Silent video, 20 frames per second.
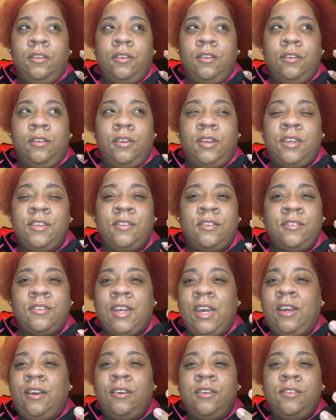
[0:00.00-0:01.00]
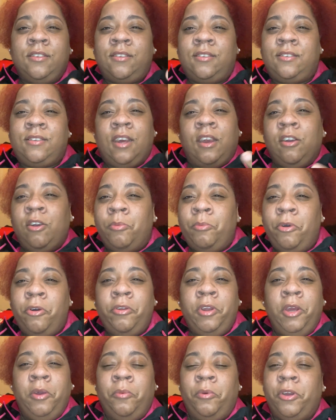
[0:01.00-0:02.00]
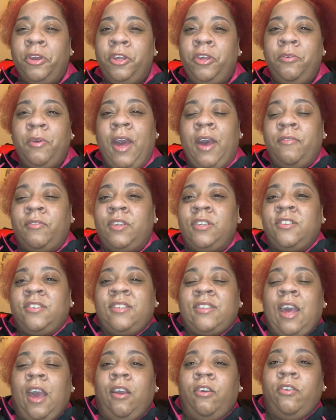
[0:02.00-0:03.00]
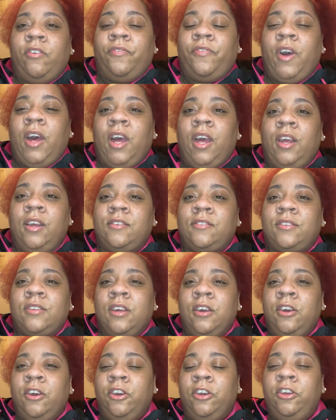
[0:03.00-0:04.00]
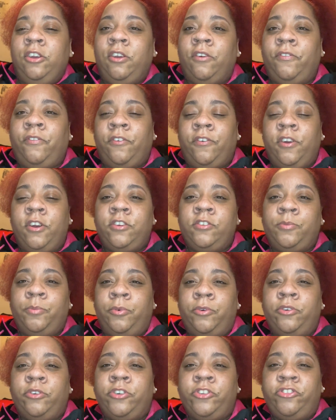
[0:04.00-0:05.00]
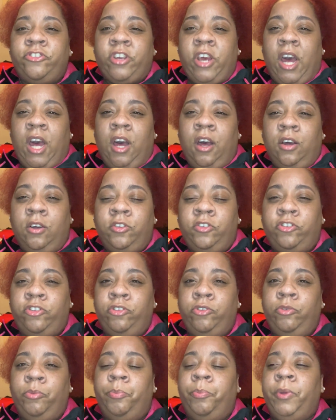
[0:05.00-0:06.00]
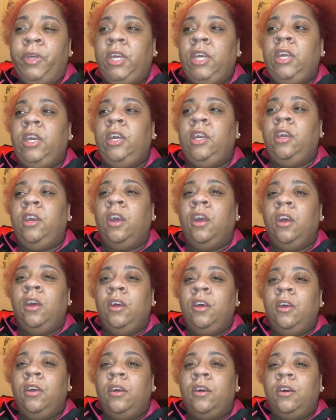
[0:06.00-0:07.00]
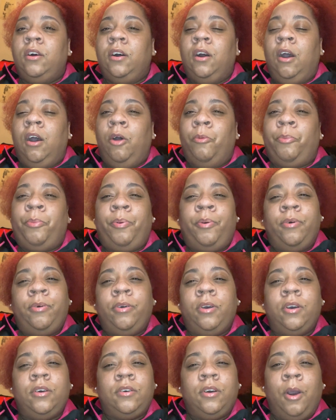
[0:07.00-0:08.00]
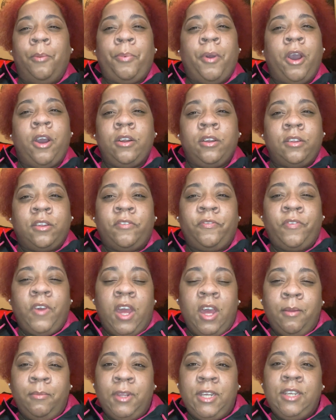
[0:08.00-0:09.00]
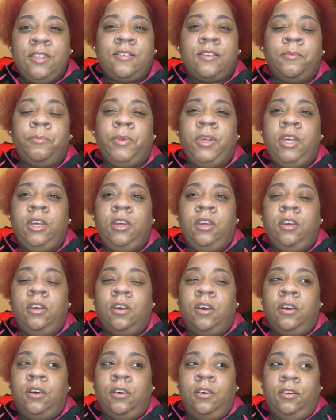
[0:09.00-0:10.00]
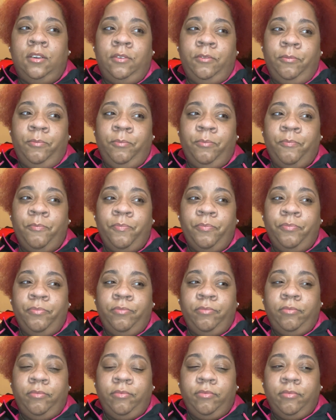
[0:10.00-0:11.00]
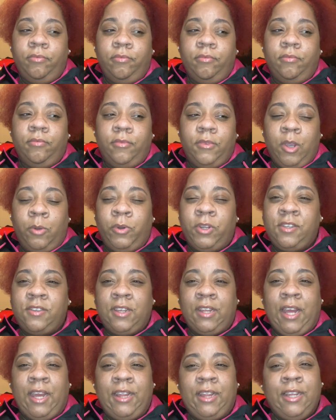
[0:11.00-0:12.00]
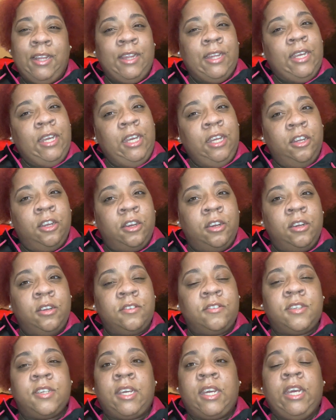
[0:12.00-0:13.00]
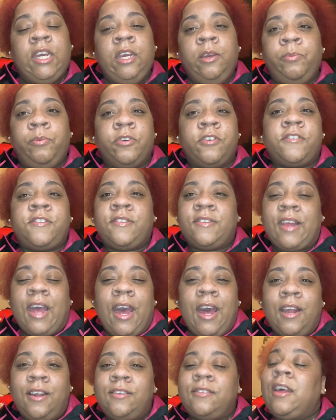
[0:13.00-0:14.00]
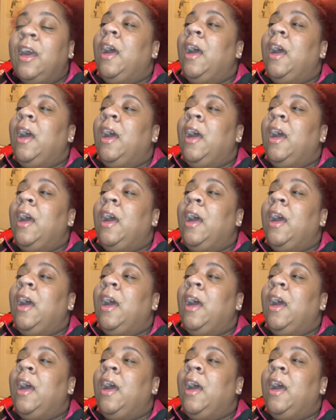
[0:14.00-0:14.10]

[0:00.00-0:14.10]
because there's like a ceremony where you have to sacrifice your firstborn child to be a part of the family, to be, what is it, like the leader, to keep your status.